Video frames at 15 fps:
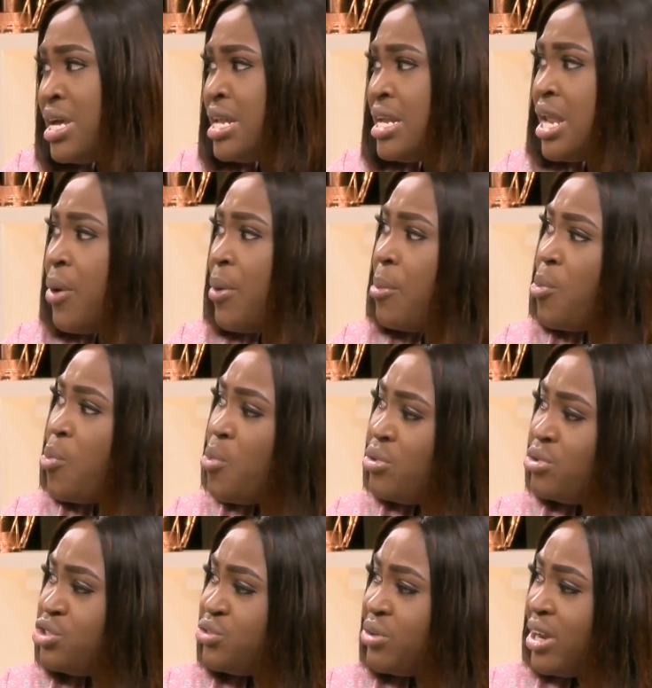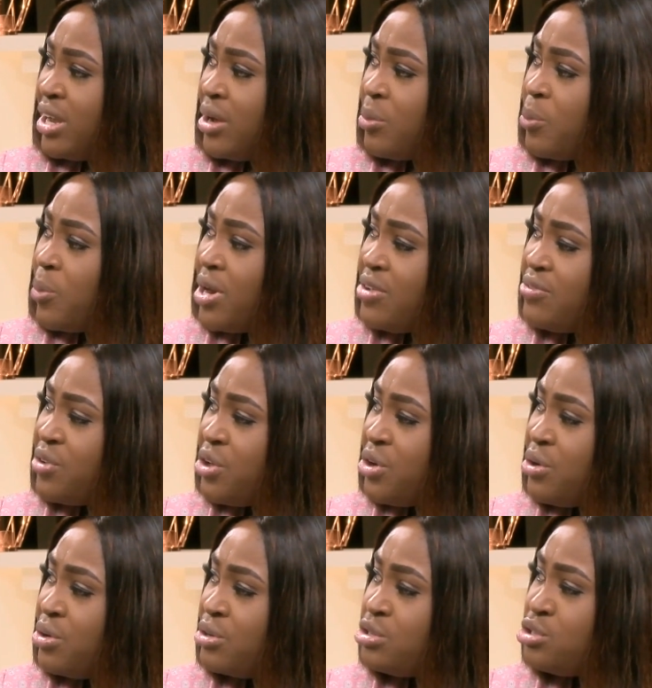Now, I'm wondering, whenever
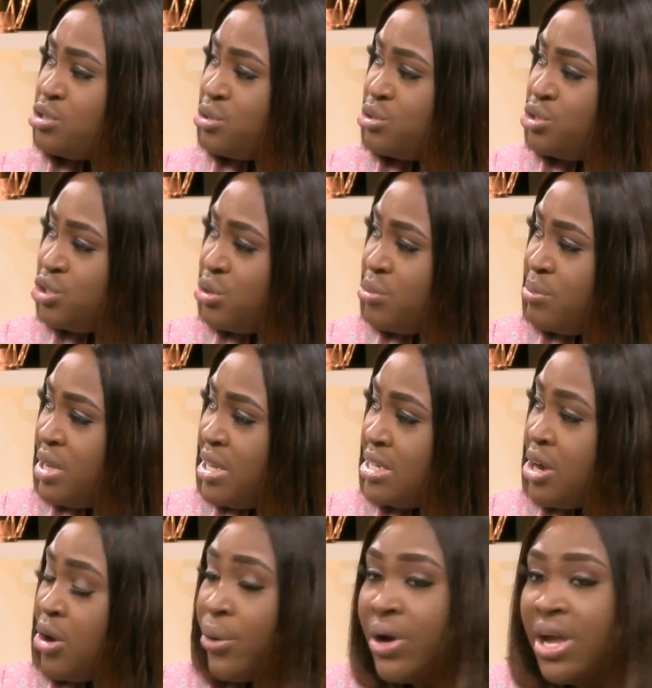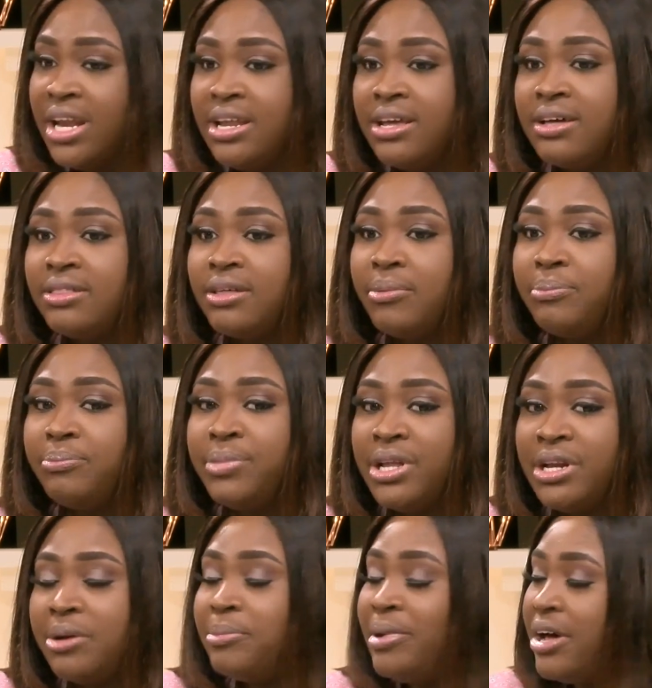you're on social media or any other
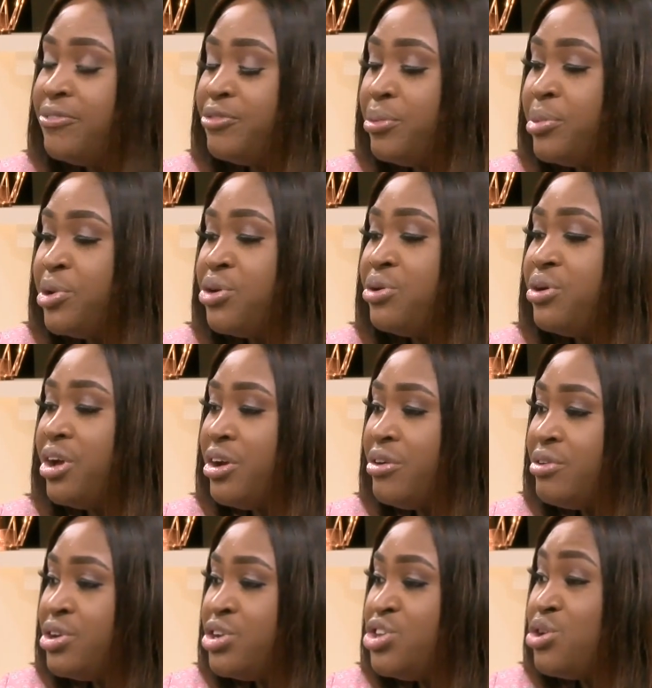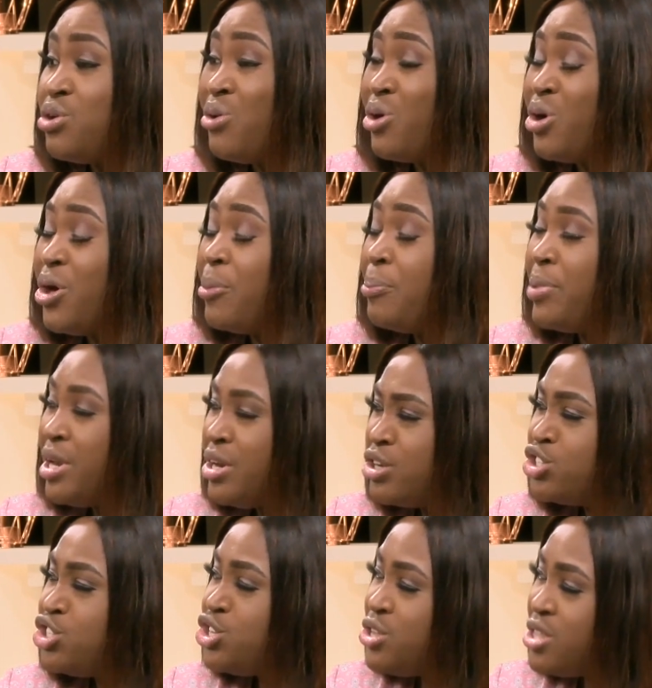media platform and you're airing your opinion,
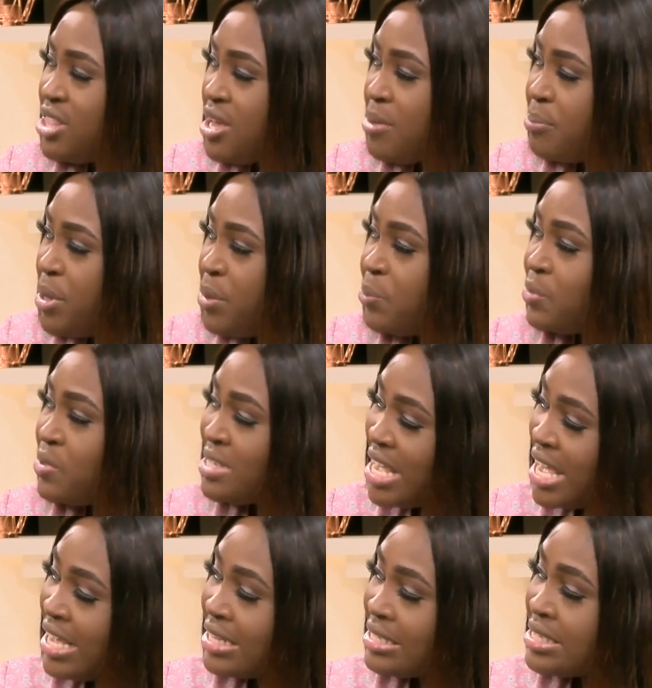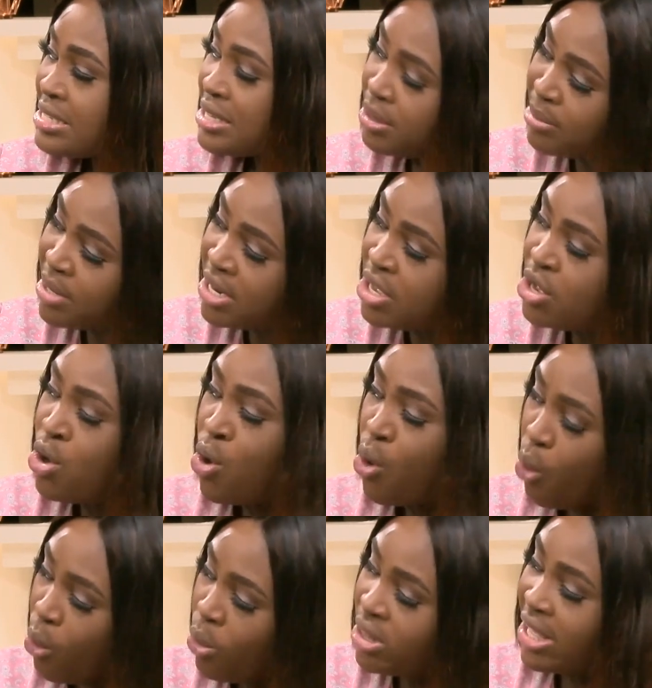do you think people take it as comedy
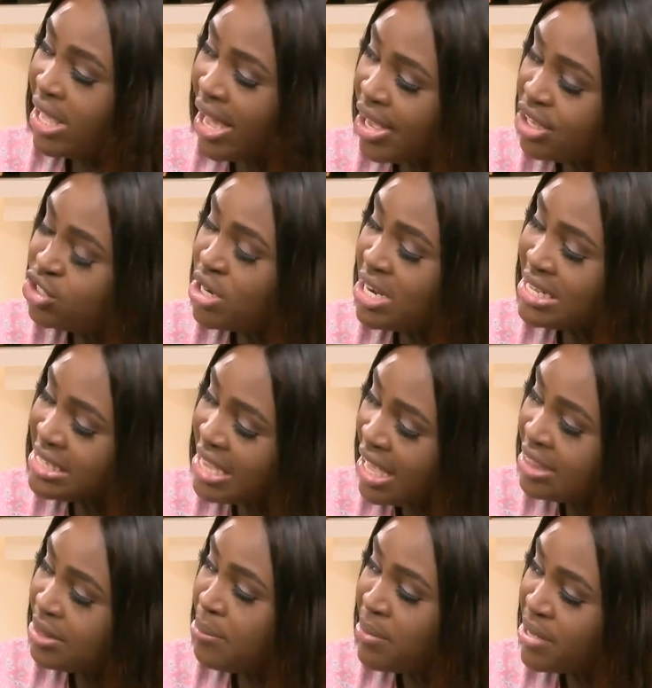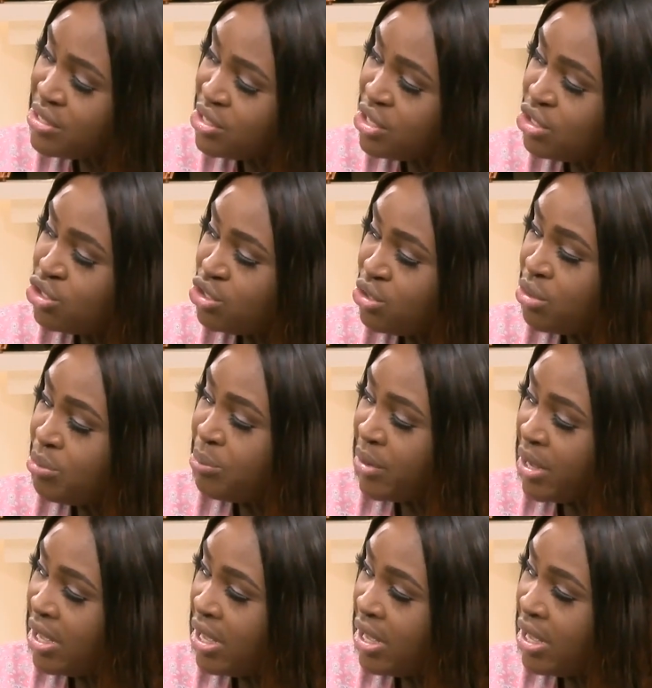or they actually take the message you're bringing